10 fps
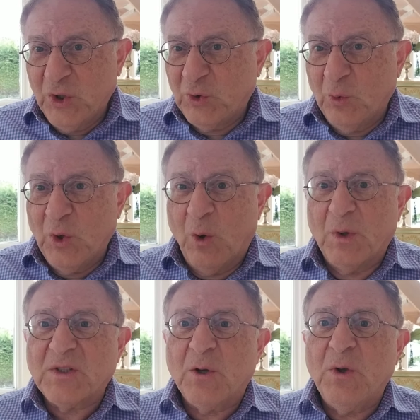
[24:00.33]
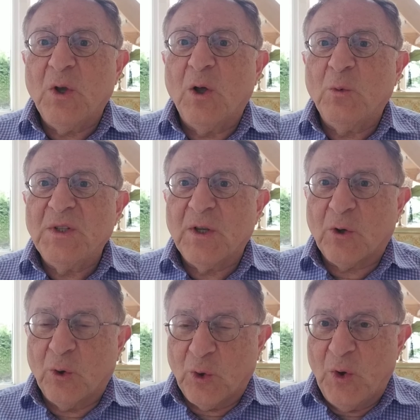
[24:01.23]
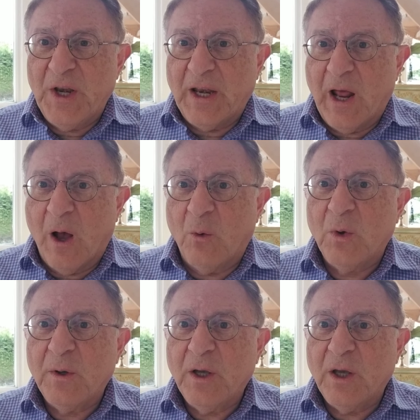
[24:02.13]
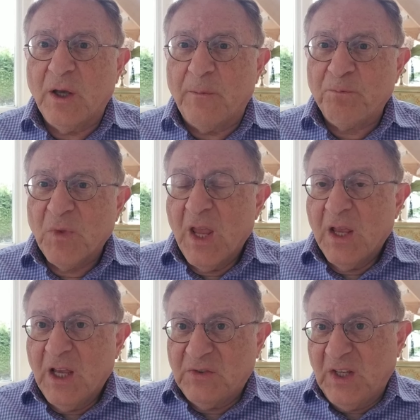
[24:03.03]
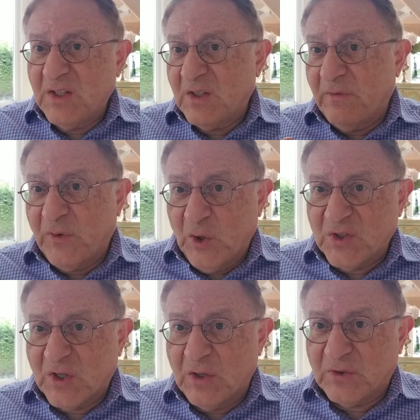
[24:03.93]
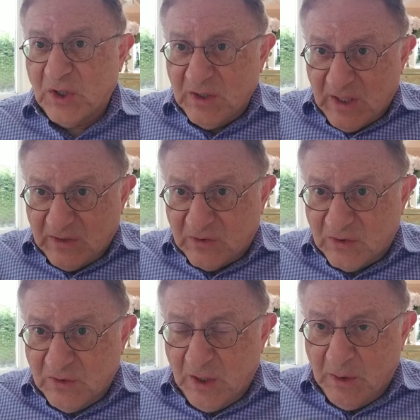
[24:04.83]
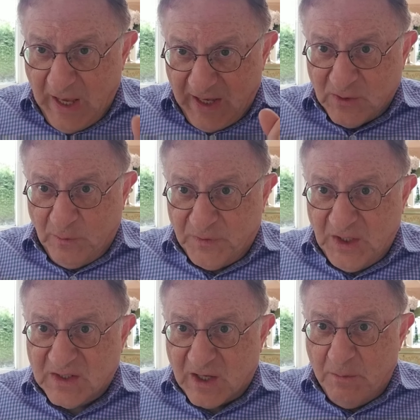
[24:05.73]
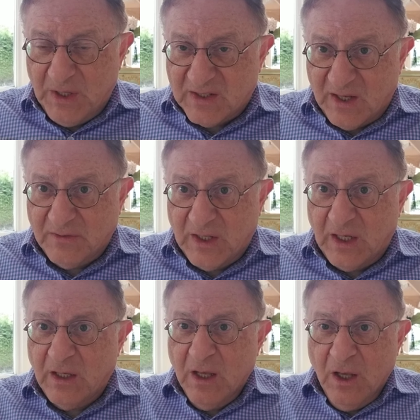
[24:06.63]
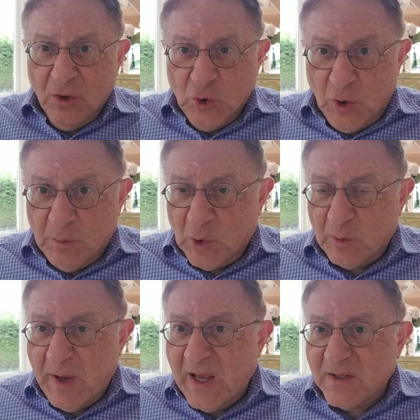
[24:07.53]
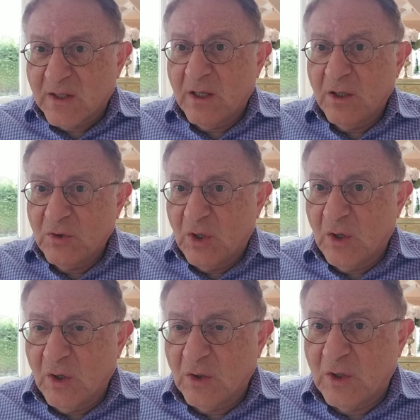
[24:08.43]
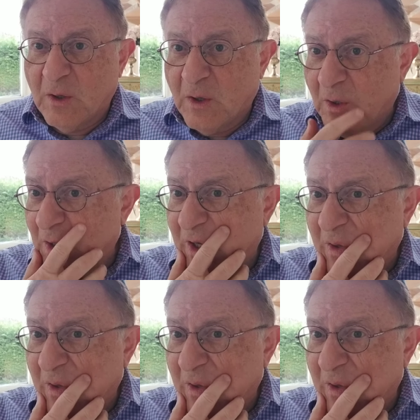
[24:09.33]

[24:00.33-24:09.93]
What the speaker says: do know what's going on with the corona now. It is the first country that, as of this coming Sunday, no more mask. The